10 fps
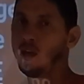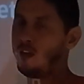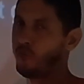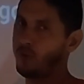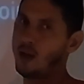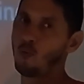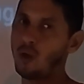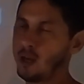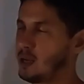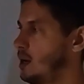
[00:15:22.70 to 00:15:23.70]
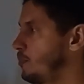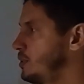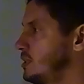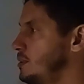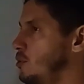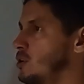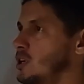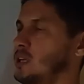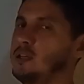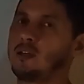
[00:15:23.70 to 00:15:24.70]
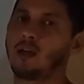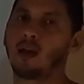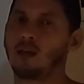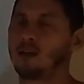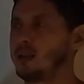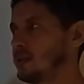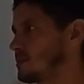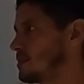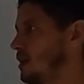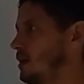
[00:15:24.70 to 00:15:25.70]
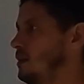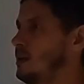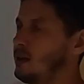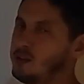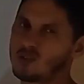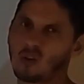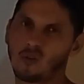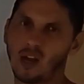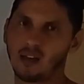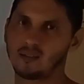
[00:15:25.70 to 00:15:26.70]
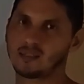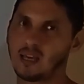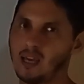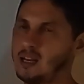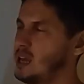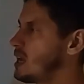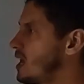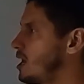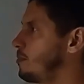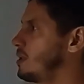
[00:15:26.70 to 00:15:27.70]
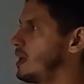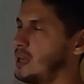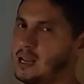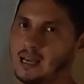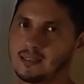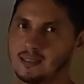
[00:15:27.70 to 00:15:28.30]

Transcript: If I wake up in the morning and let's say it's already 10 a.m. and I